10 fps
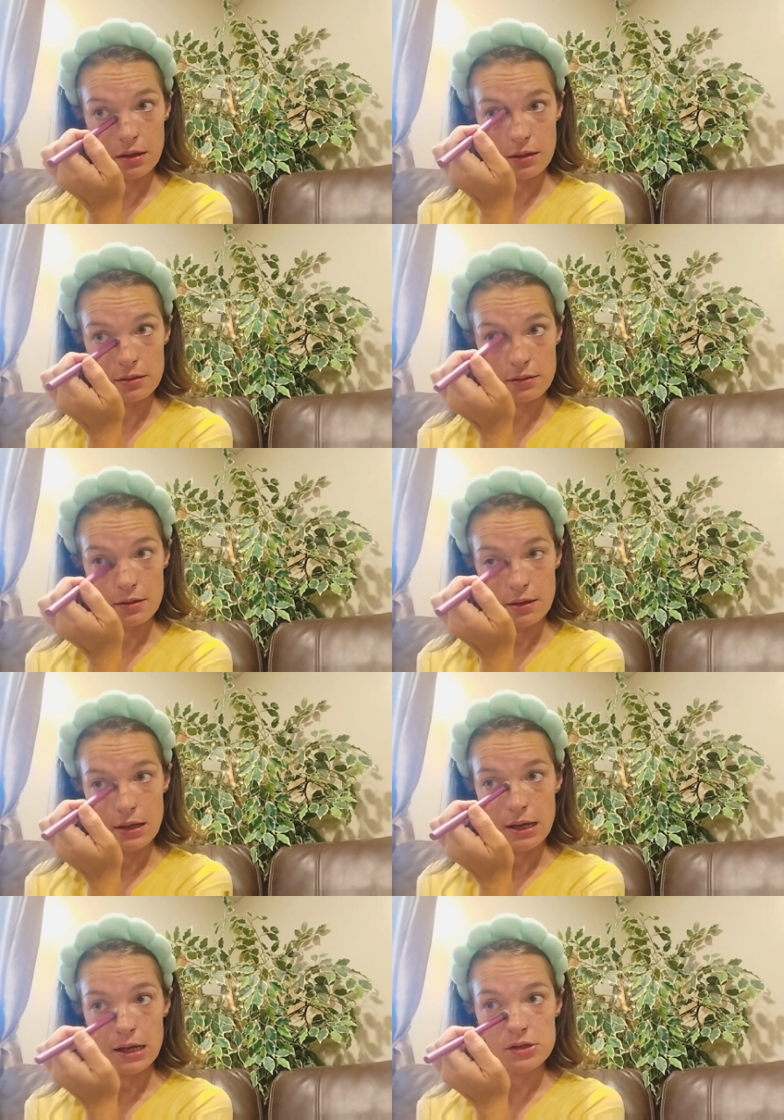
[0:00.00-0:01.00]
and
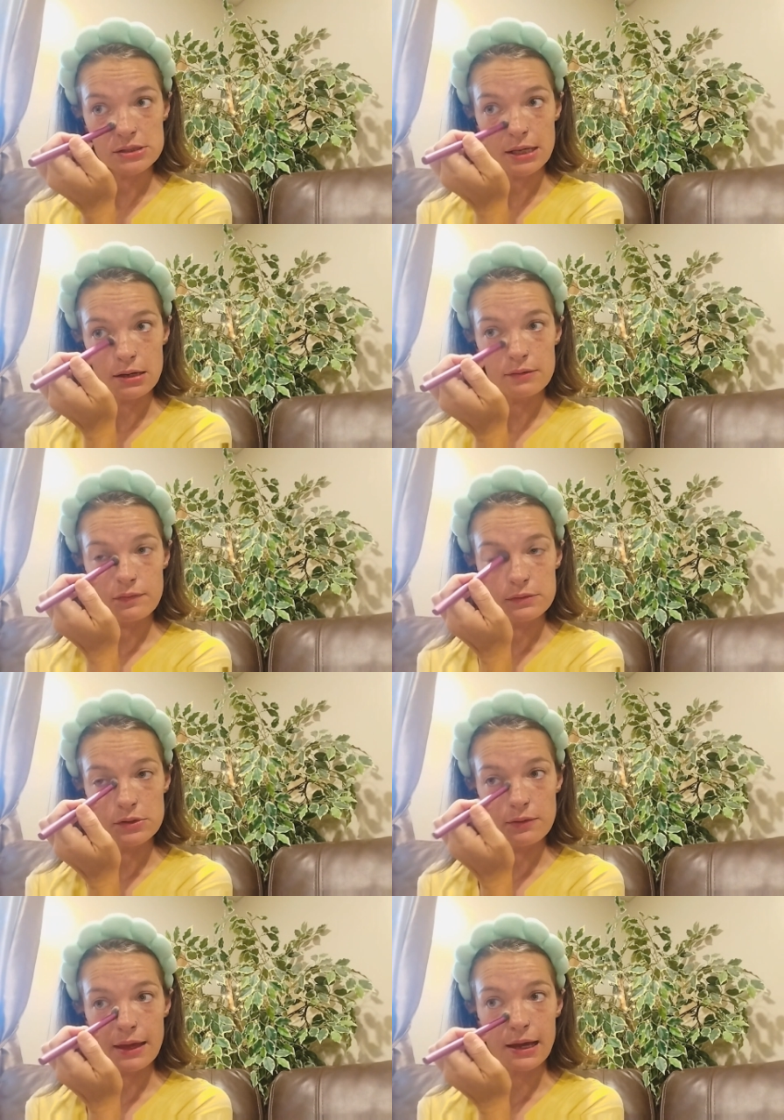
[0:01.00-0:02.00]
I just kind of
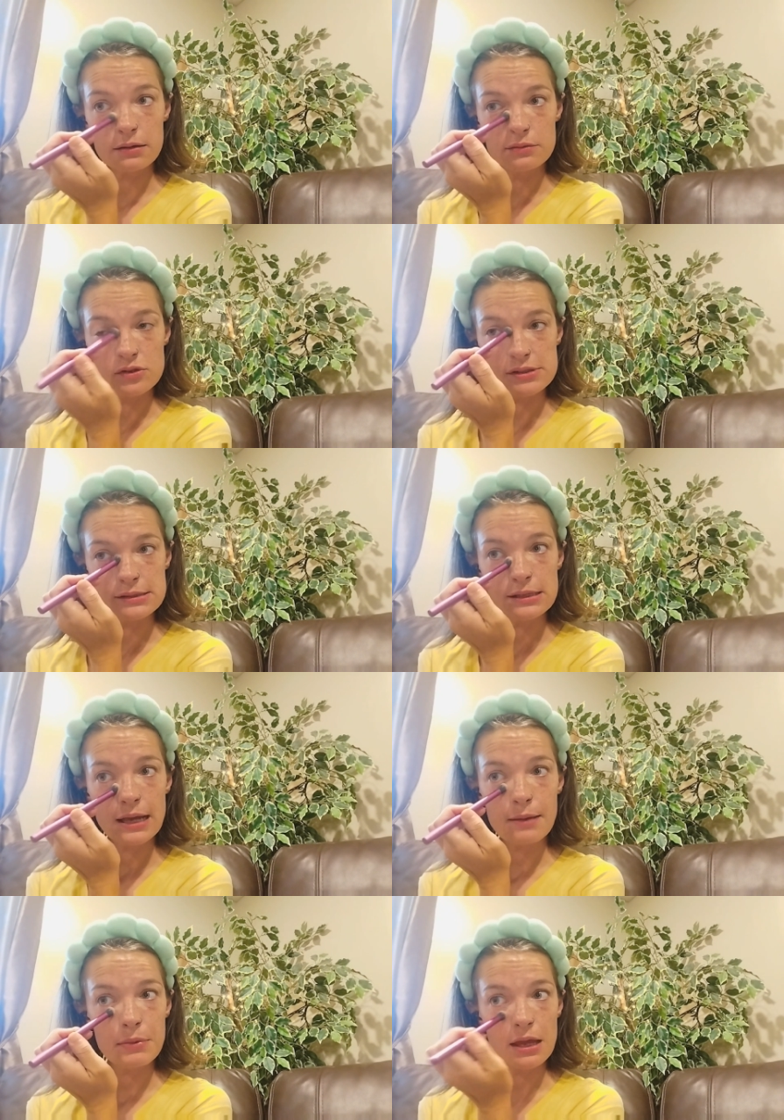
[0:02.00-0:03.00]
do that, just
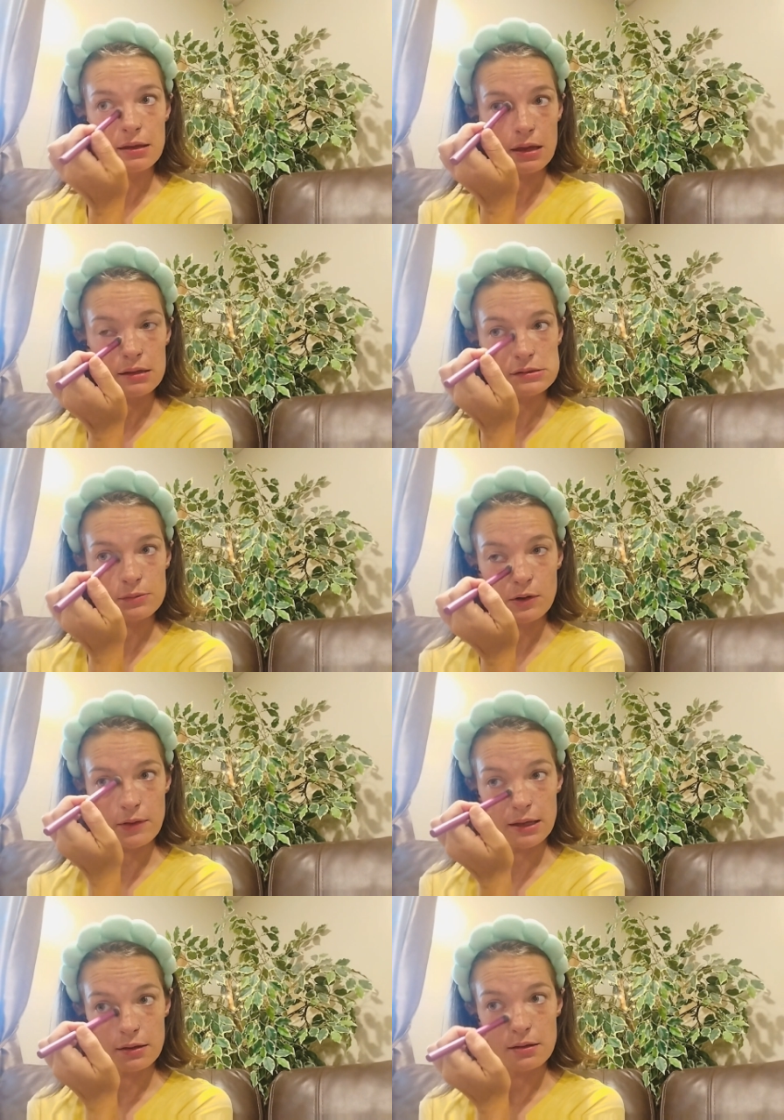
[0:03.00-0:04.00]
tapping and
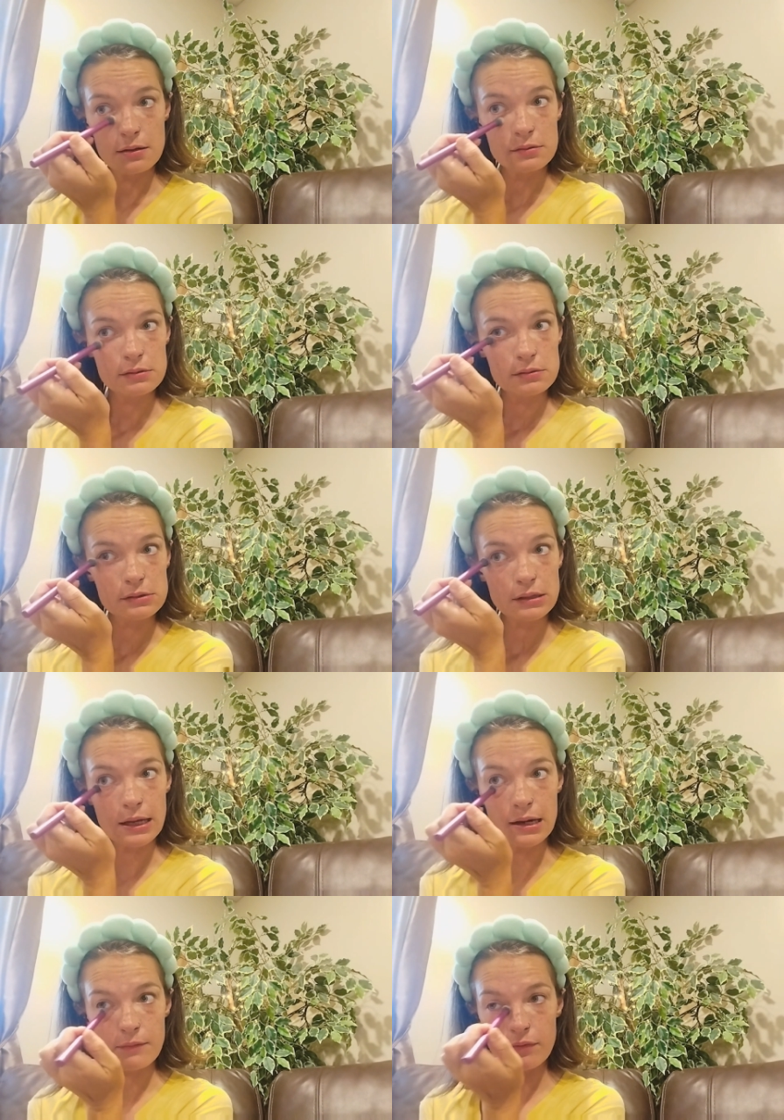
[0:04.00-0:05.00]
swirling to
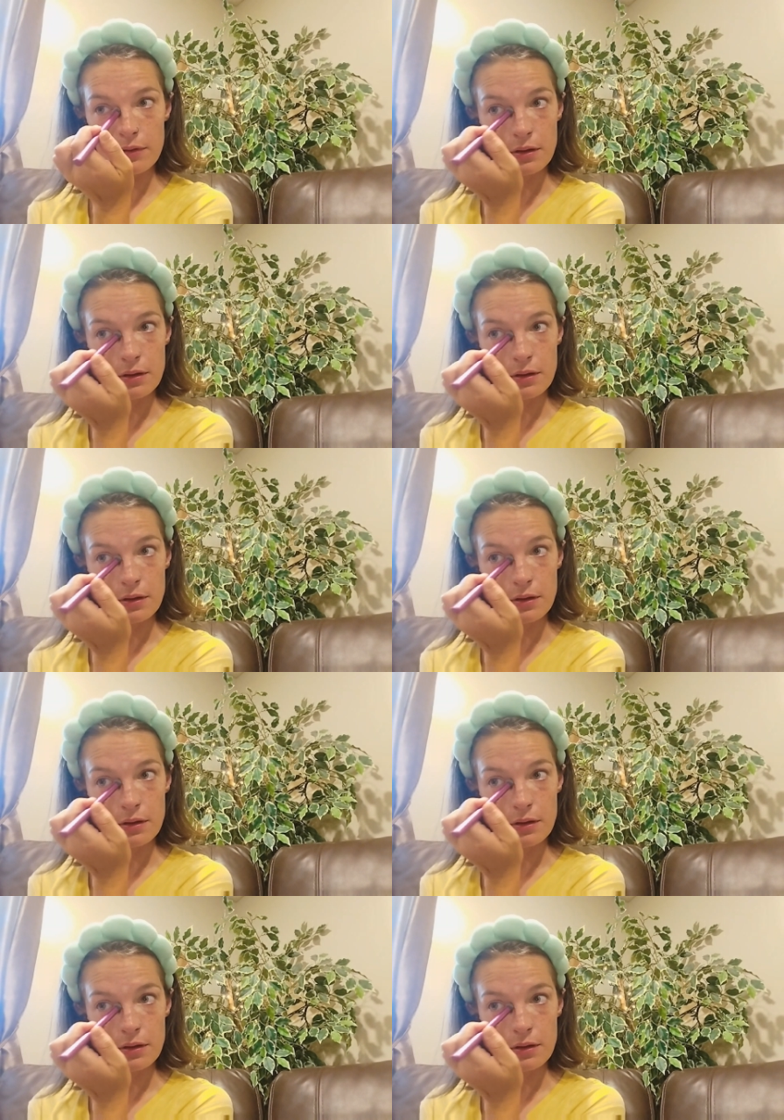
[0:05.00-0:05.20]
kind of